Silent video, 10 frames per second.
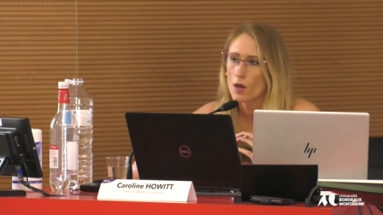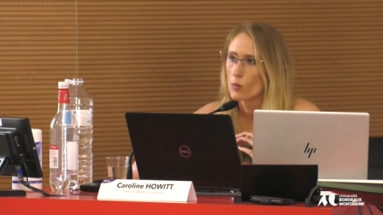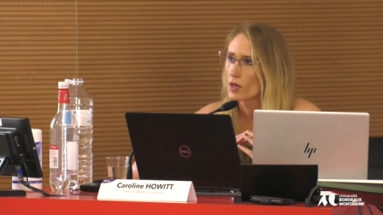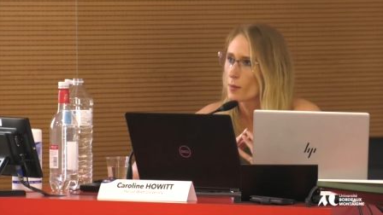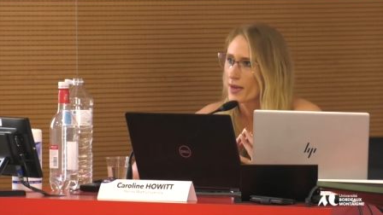
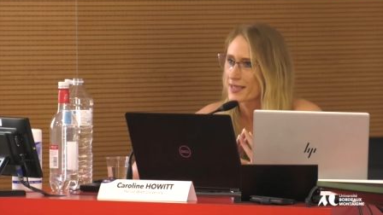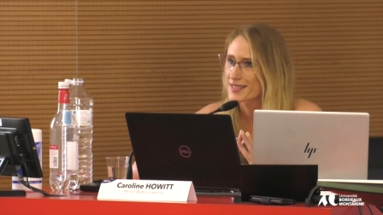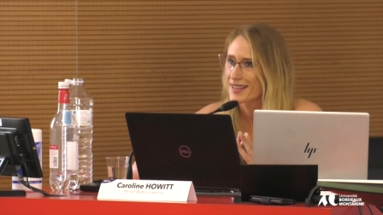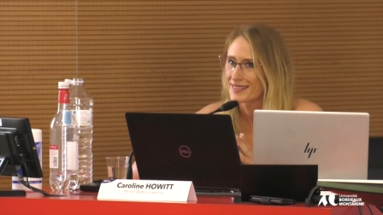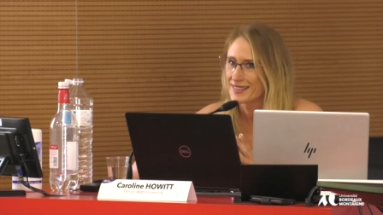And we'll come back
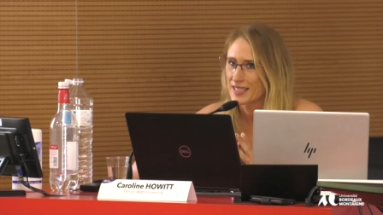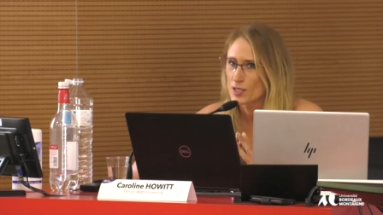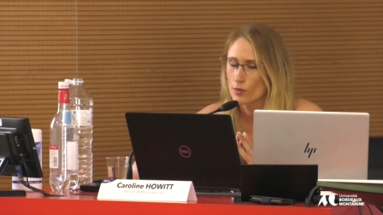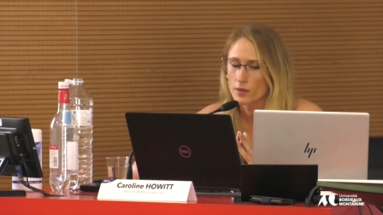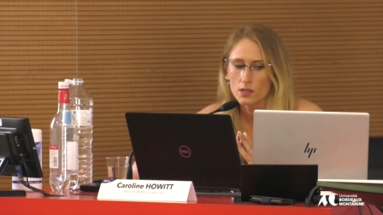to that
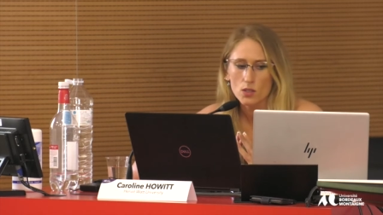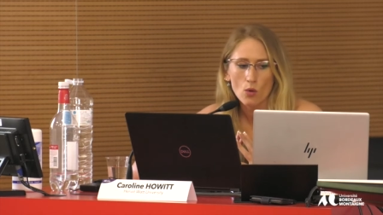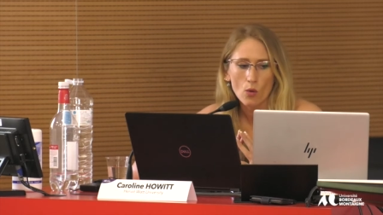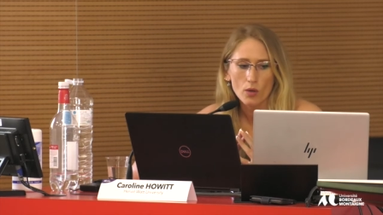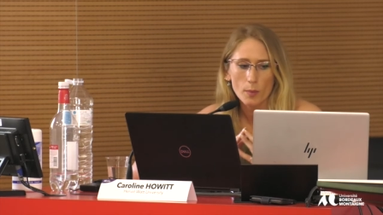later in the
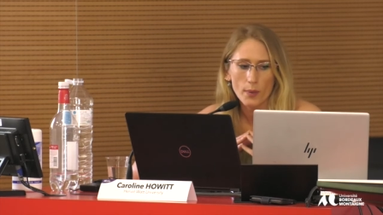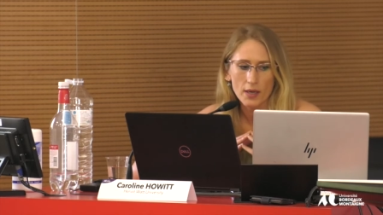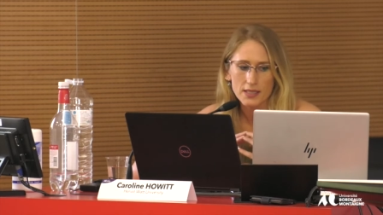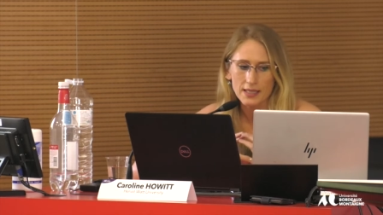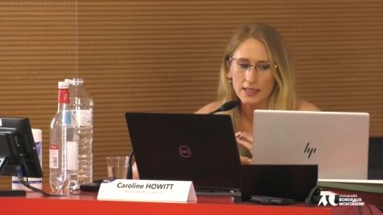talk,
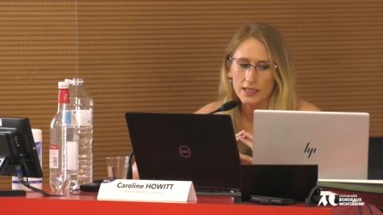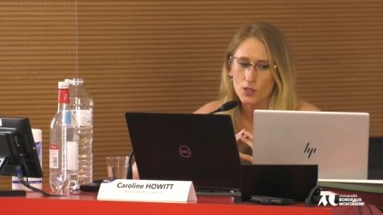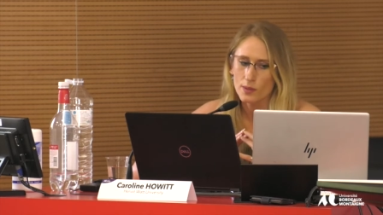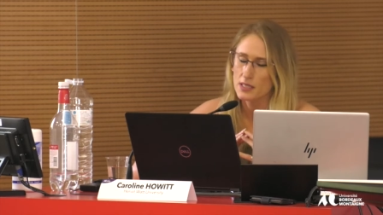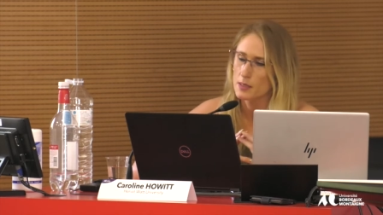but I'd like
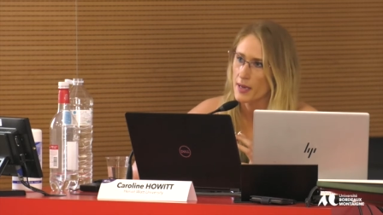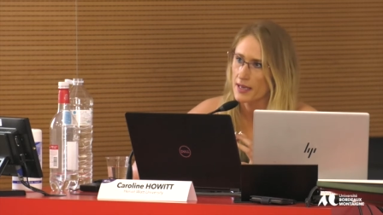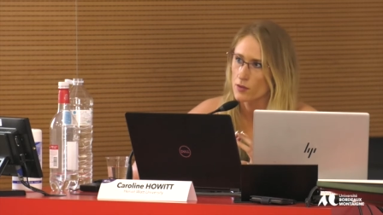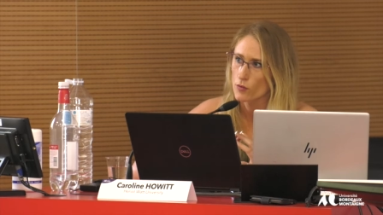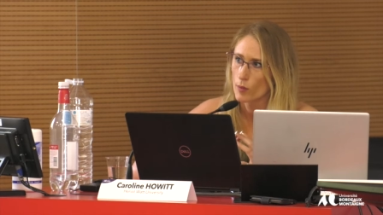to
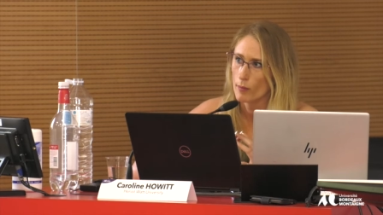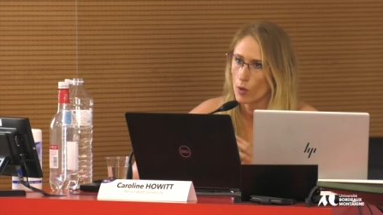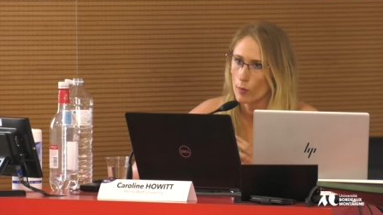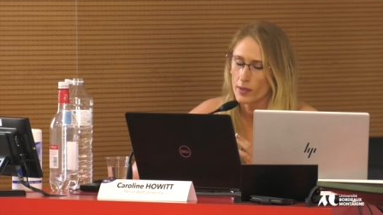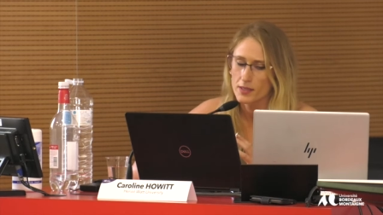expand for a
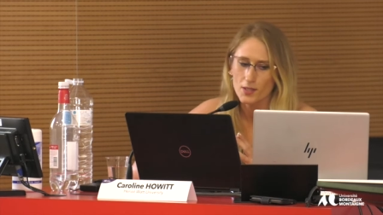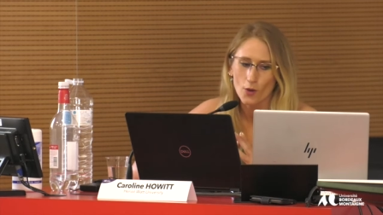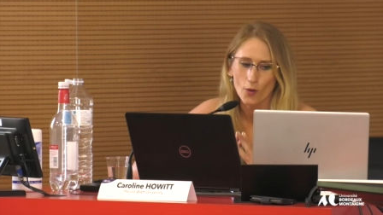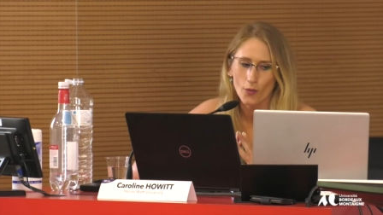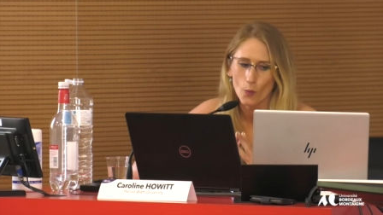moment
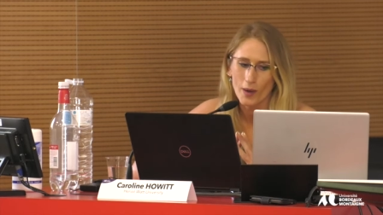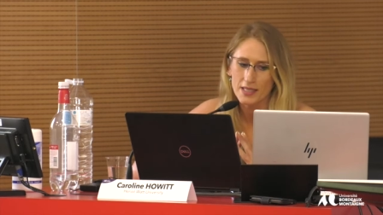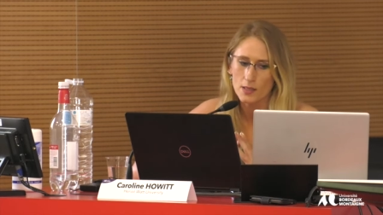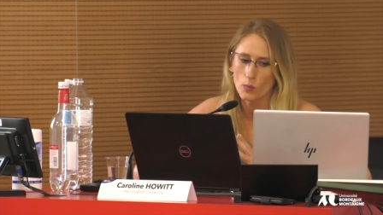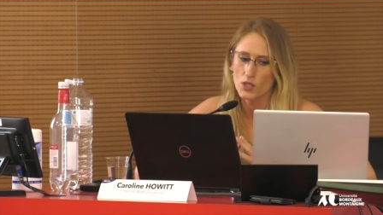on the
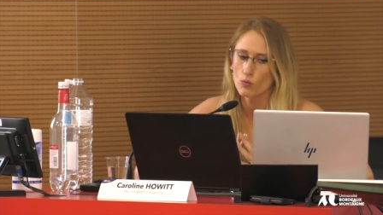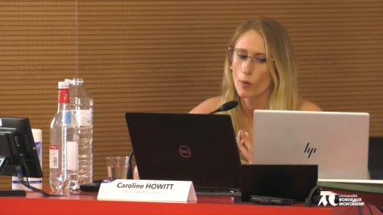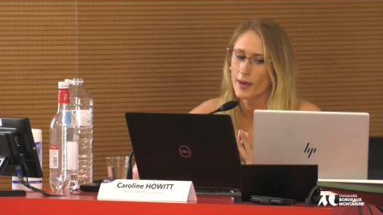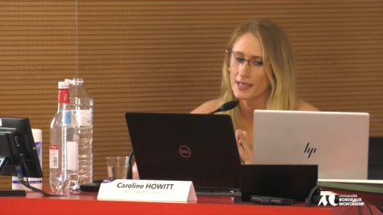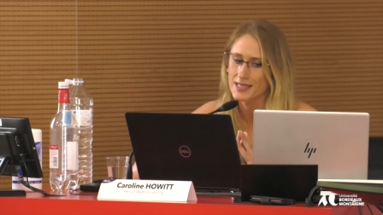ways in which
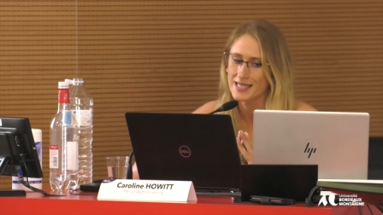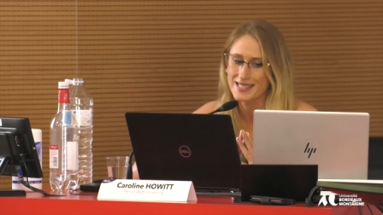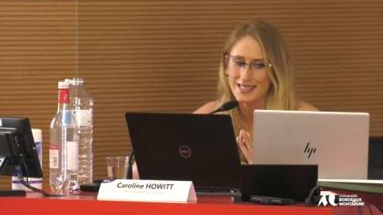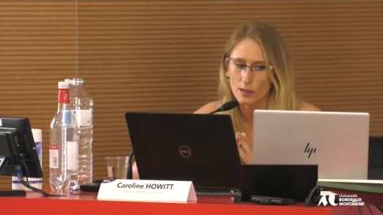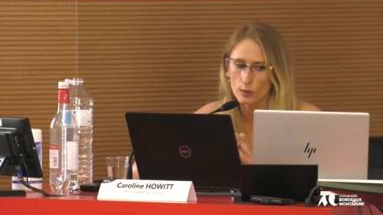romance
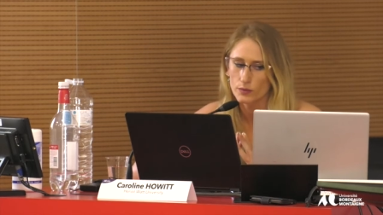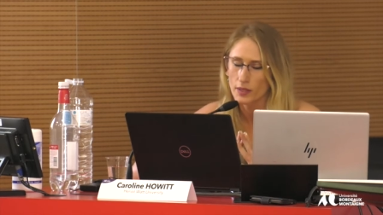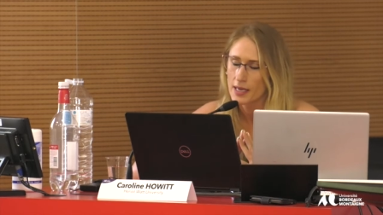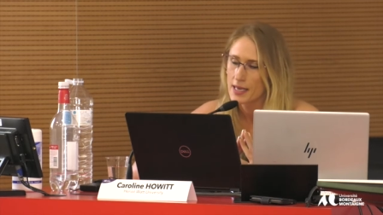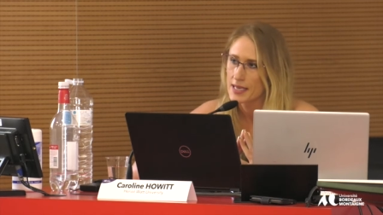
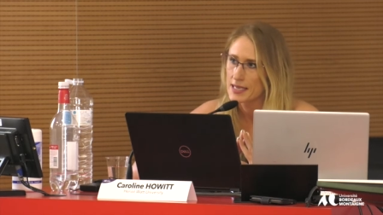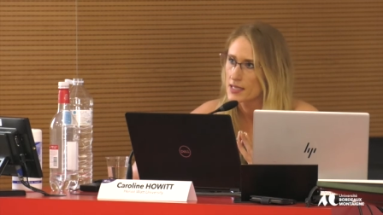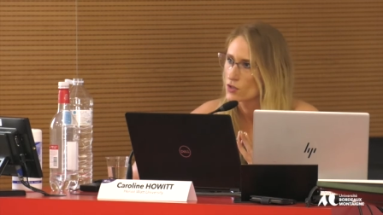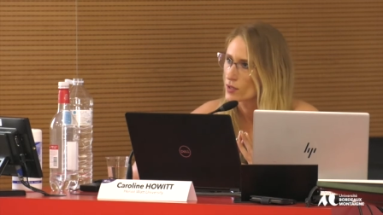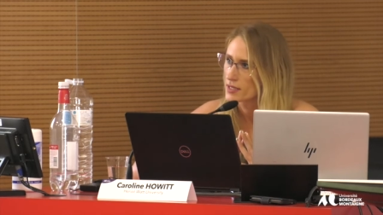itself
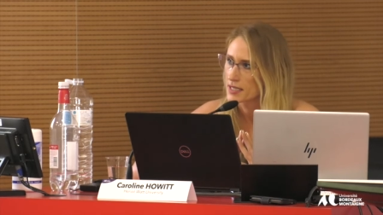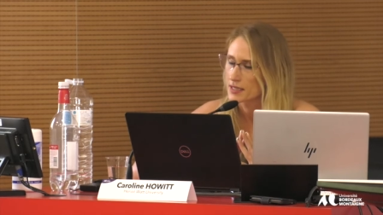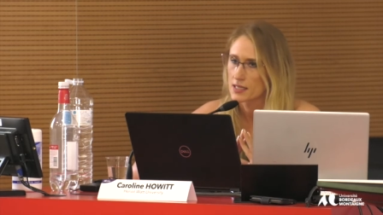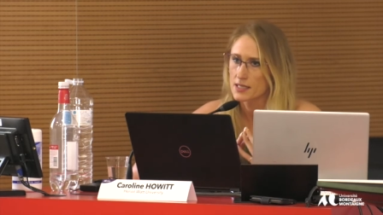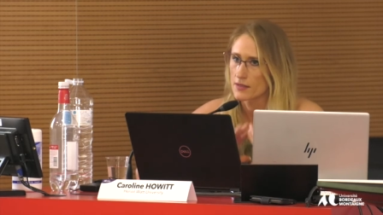is
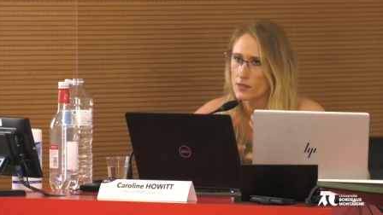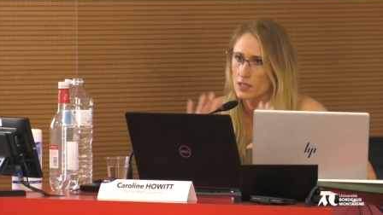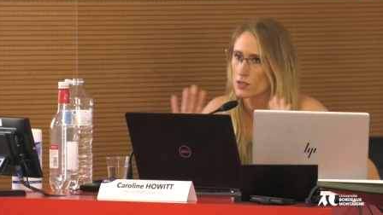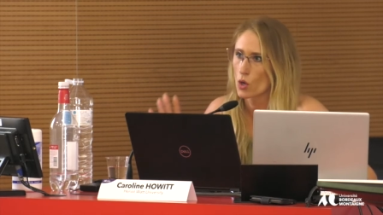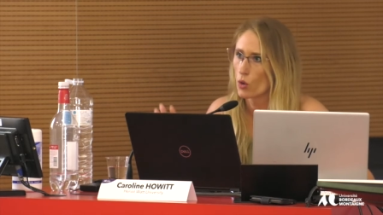intrinsic to
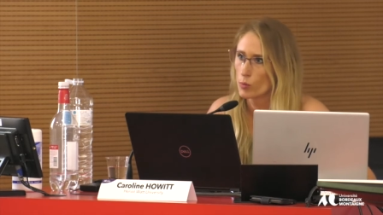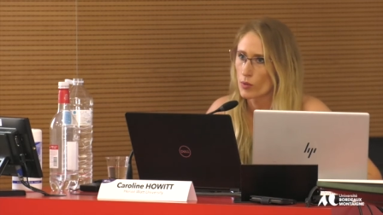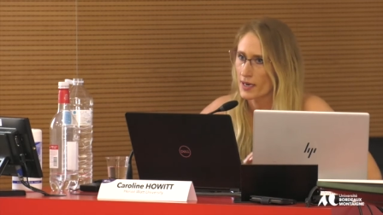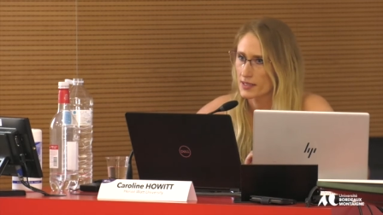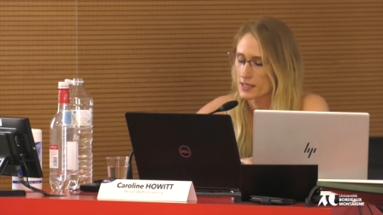Stevenson's whole
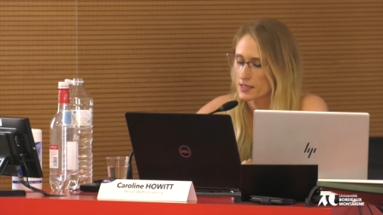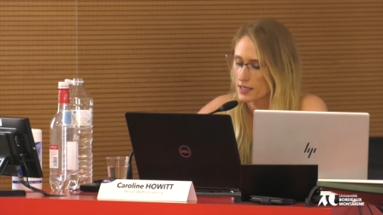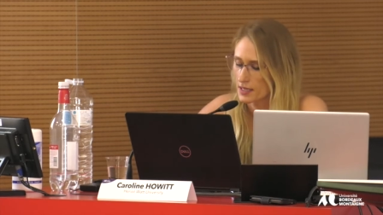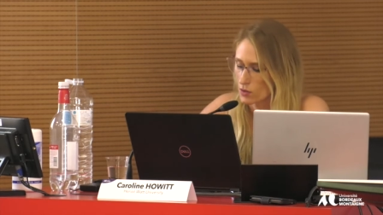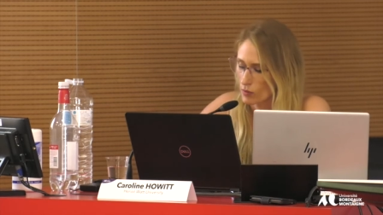
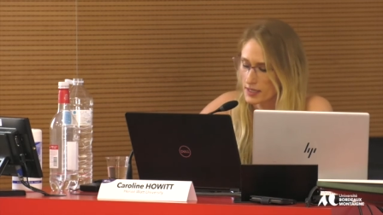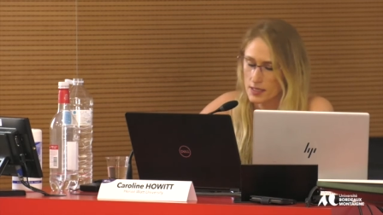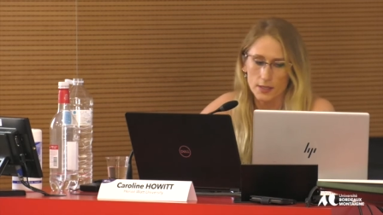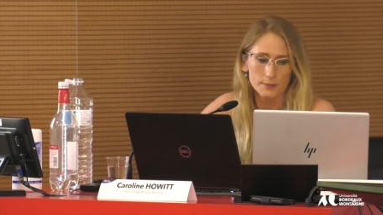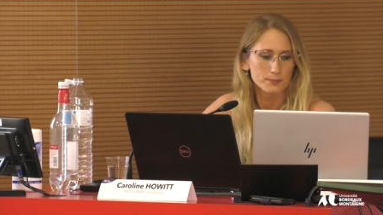practice as a
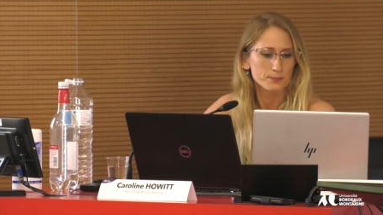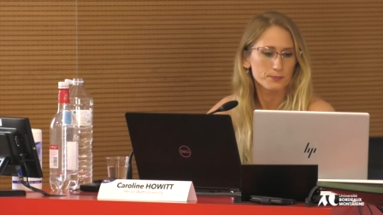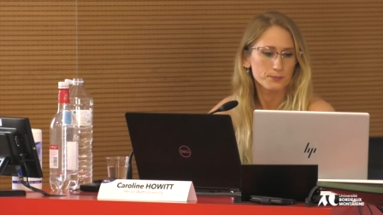writer.